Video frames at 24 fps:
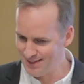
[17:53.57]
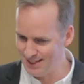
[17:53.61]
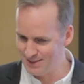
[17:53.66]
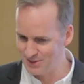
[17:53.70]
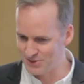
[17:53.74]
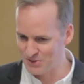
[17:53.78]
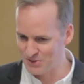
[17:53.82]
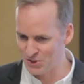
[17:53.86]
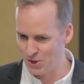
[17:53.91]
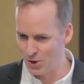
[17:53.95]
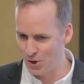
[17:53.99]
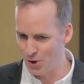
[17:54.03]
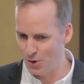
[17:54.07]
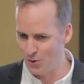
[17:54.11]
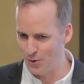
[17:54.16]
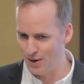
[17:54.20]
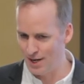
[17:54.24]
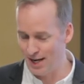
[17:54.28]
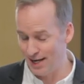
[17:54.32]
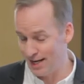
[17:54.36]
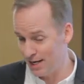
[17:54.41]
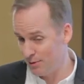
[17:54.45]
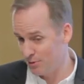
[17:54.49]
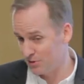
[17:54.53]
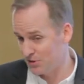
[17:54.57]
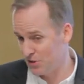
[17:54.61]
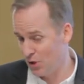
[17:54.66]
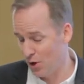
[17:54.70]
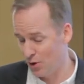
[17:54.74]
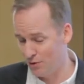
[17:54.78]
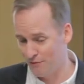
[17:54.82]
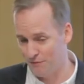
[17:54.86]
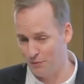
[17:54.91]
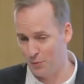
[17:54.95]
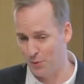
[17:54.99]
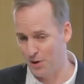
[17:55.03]
so, and he was
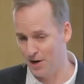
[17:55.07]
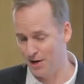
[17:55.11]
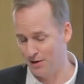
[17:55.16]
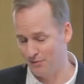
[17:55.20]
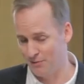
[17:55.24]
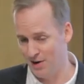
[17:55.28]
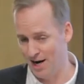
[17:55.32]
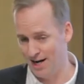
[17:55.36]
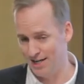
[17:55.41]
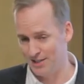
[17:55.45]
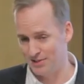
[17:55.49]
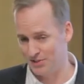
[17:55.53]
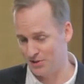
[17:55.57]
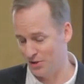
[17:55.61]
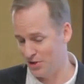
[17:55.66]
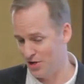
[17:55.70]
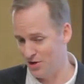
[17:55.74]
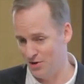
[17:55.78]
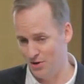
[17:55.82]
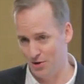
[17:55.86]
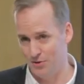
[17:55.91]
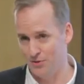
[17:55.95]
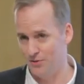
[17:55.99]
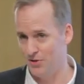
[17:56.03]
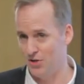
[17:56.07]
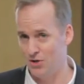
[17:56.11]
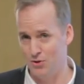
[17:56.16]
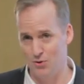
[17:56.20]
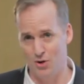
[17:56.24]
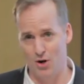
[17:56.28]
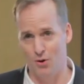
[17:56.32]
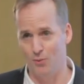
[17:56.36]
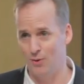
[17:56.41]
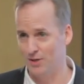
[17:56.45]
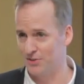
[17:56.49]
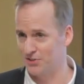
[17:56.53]
known for it, right? So you don't, you
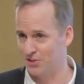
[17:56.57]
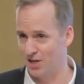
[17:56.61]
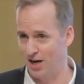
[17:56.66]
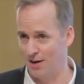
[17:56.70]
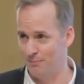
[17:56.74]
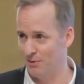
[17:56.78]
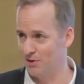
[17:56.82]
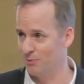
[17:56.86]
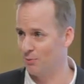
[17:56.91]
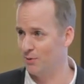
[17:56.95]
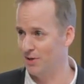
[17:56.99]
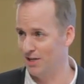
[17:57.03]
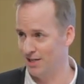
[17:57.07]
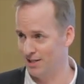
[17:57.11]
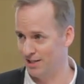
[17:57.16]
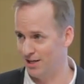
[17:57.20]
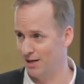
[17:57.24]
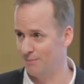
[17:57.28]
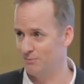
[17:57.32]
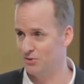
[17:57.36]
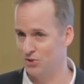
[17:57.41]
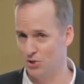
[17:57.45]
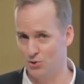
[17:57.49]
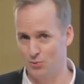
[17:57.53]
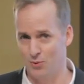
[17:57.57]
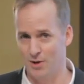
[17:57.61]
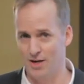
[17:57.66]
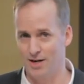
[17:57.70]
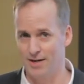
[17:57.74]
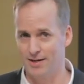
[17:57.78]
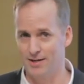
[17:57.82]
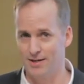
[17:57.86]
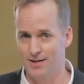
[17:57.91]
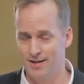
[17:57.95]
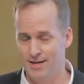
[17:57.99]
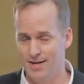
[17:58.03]
know what's coming when he comes your
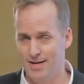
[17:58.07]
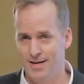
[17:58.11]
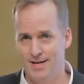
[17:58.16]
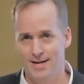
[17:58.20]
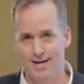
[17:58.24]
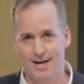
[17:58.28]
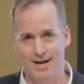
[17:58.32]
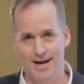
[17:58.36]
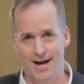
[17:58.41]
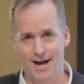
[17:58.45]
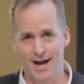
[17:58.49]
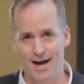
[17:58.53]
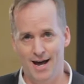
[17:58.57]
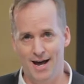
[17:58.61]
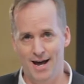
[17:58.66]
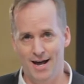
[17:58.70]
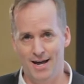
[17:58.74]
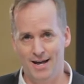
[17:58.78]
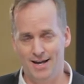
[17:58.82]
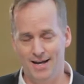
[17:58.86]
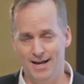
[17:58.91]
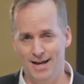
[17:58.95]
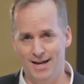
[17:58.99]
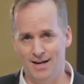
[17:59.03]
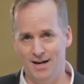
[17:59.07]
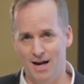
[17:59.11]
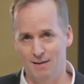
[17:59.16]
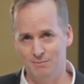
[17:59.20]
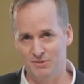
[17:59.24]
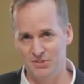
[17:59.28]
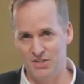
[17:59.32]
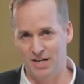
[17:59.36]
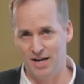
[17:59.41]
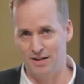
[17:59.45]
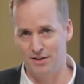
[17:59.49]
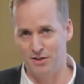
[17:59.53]
way. Uh, and I'm
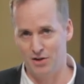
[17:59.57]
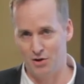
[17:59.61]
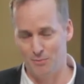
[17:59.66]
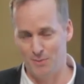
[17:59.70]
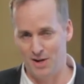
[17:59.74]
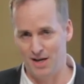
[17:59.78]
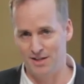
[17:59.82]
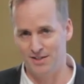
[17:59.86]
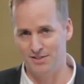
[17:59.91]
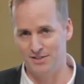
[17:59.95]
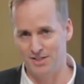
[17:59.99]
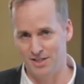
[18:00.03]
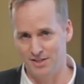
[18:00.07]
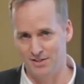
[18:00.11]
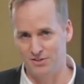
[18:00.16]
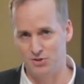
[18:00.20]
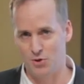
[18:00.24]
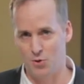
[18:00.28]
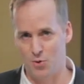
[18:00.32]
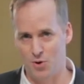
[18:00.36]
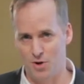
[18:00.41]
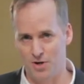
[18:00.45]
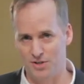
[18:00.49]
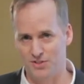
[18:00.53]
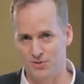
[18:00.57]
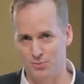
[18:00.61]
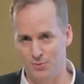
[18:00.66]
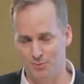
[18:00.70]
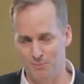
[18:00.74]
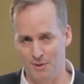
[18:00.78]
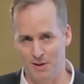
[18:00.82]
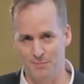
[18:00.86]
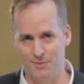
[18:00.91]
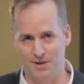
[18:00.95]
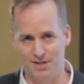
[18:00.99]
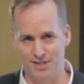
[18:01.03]
standing there by the tennis courts with
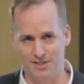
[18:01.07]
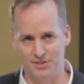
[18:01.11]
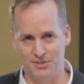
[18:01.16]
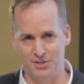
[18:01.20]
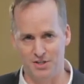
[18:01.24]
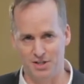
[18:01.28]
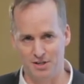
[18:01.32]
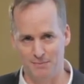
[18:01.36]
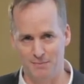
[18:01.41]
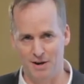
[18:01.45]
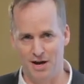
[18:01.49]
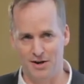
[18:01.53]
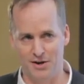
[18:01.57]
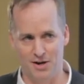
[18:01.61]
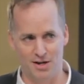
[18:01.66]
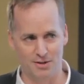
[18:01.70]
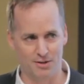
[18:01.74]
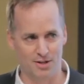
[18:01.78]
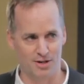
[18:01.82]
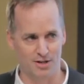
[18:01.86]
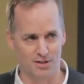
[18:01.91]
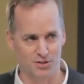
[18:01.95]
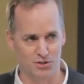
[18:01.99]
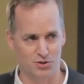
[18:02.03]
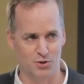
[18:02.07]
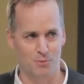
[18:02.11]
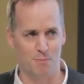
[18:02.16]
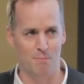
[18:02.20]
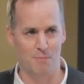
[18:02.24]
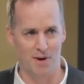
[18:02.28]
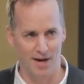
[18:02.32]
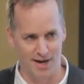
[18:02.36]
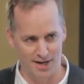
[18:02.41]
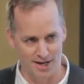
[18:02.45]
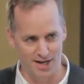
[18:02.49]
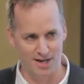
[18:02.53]
my buddy Tim out on lunch,
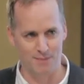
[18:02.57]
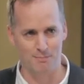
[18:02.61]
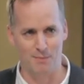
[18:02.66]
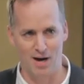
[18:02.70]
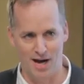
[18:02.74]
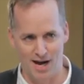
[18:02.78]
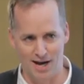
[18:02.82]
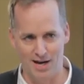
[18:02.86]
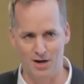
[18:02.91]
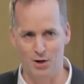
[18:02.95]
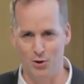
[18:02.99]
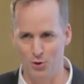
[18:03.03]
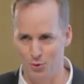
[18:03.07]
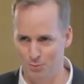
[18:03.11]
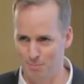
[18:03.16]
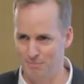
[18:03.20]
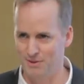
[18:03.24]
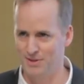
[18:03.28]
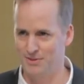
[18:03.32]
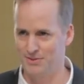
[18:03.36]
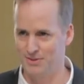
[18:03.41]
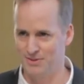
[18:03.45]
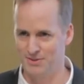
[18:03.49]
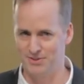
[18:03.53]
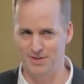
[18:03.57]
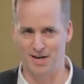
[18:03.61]
minding my own business,